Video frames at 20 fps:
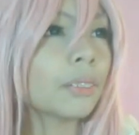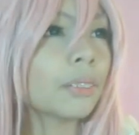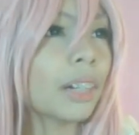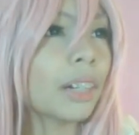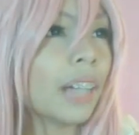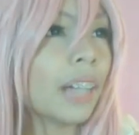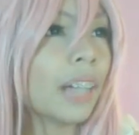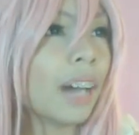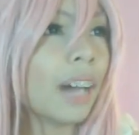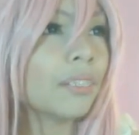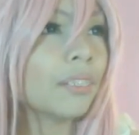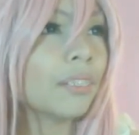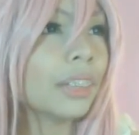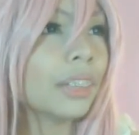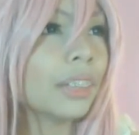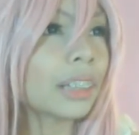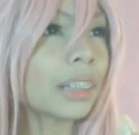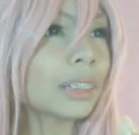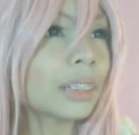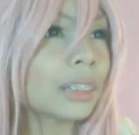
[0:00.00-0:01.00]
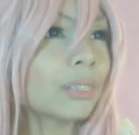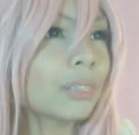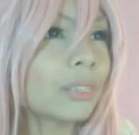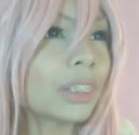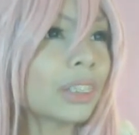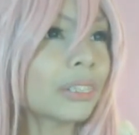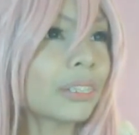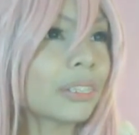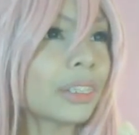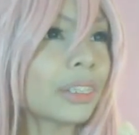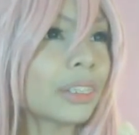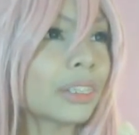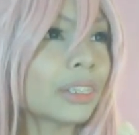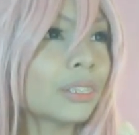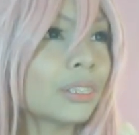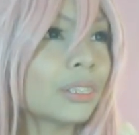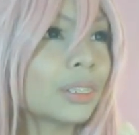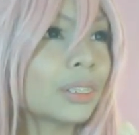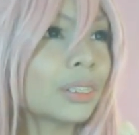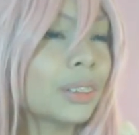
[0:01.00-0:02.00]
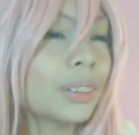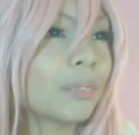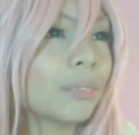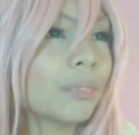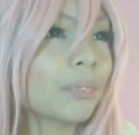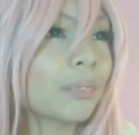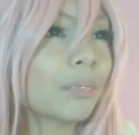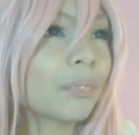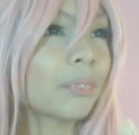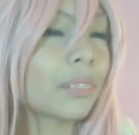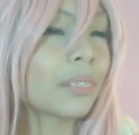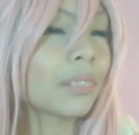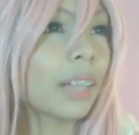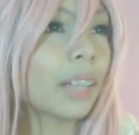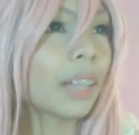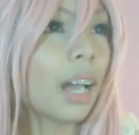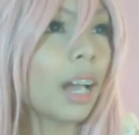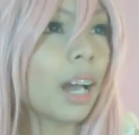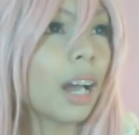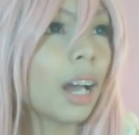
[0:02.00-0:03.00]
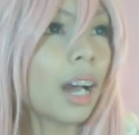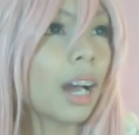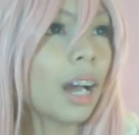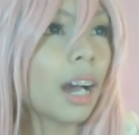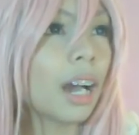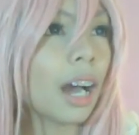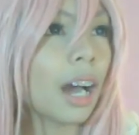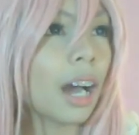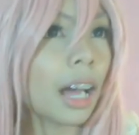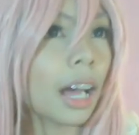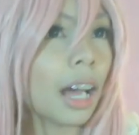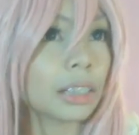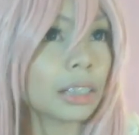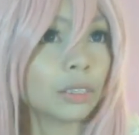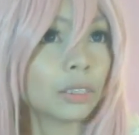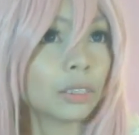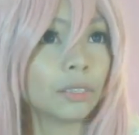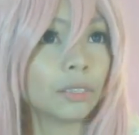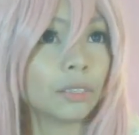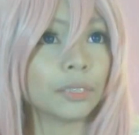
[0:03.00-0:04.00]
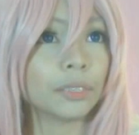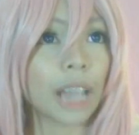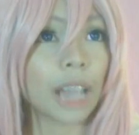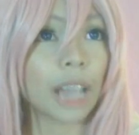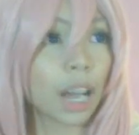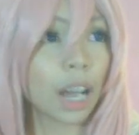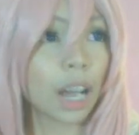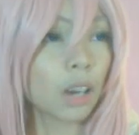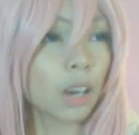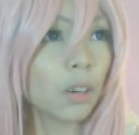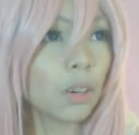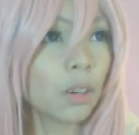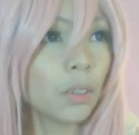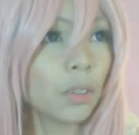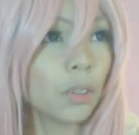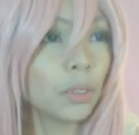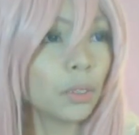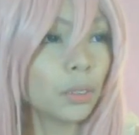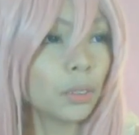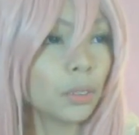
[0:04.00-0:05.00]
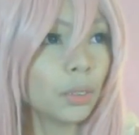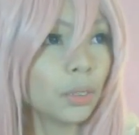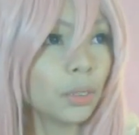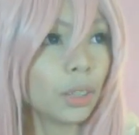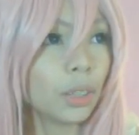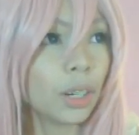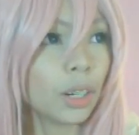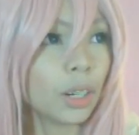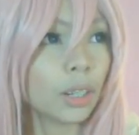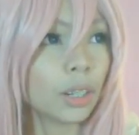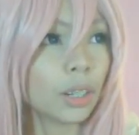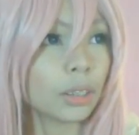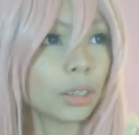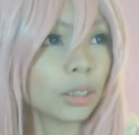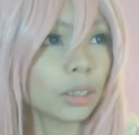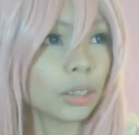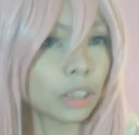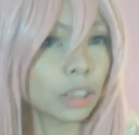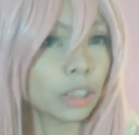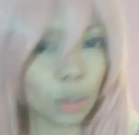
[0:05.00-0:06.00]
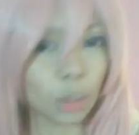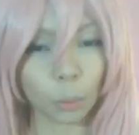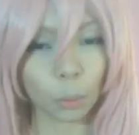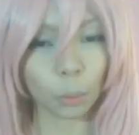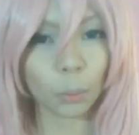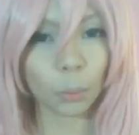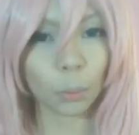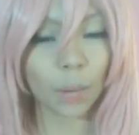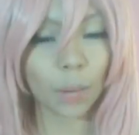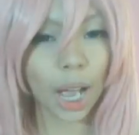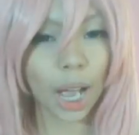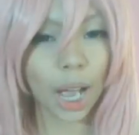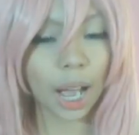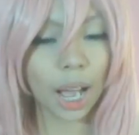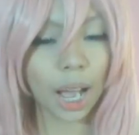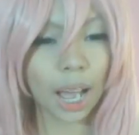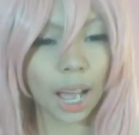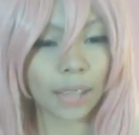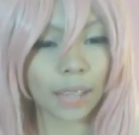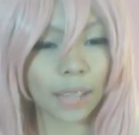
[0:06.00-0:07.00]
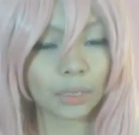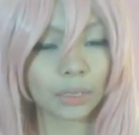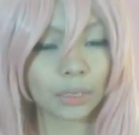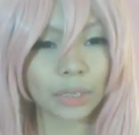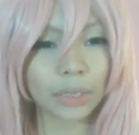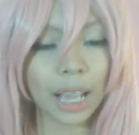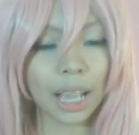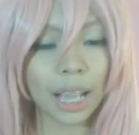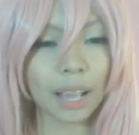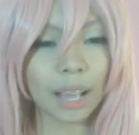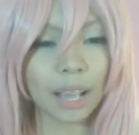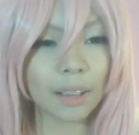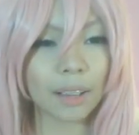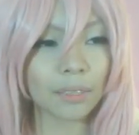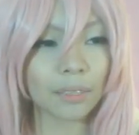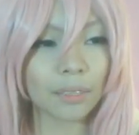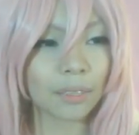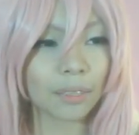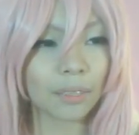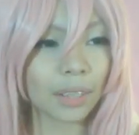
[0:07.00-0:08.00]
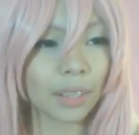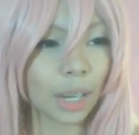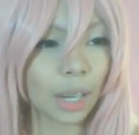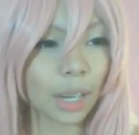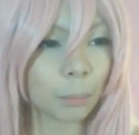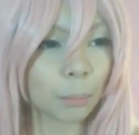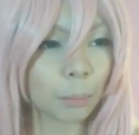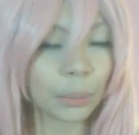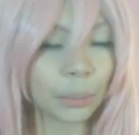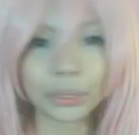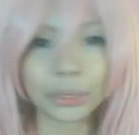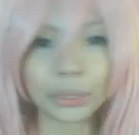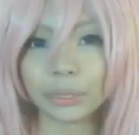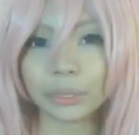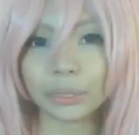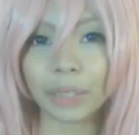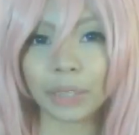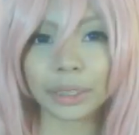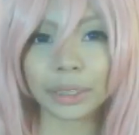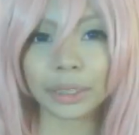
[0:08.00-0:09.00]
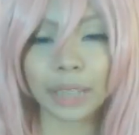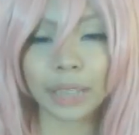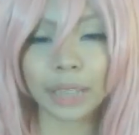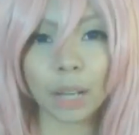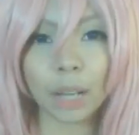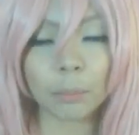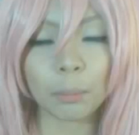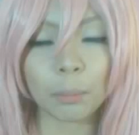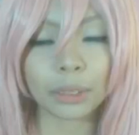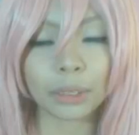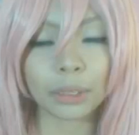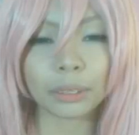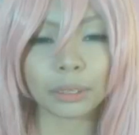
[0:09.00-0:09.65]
I having a same-sex relationship? As of now, no. I don't have a partner right now, but